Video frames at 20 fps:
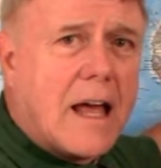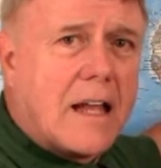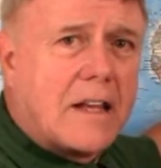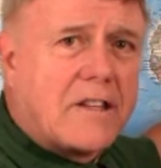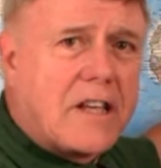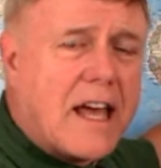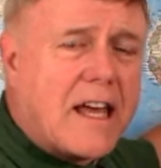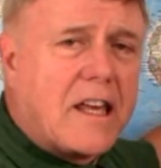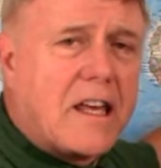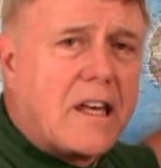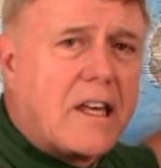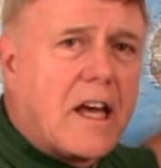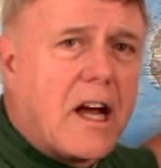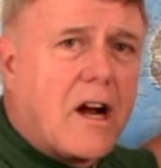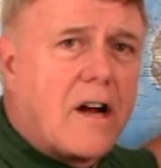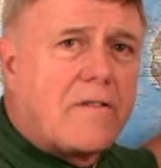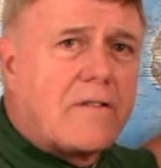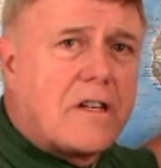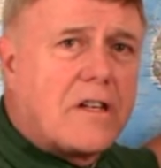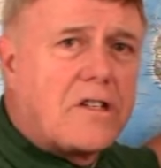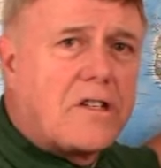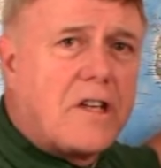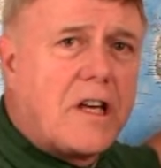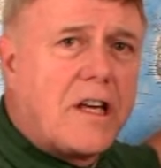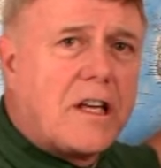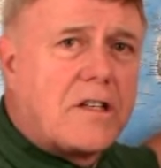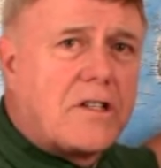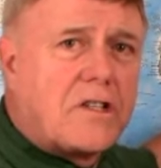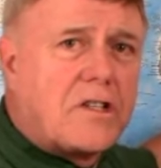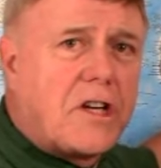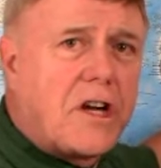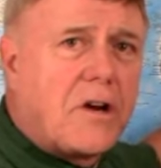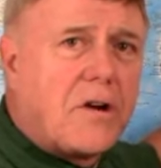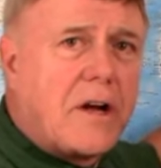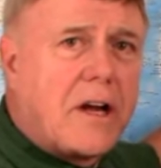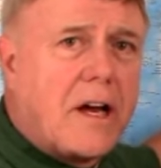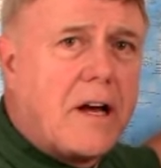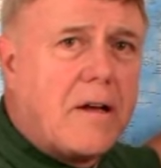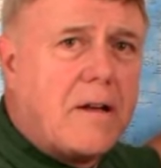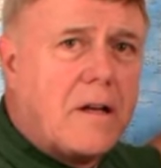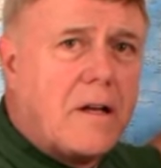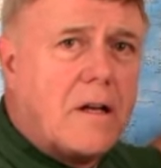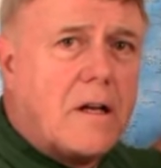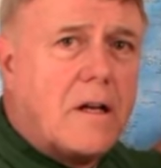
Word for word: taking care of this thing in Syria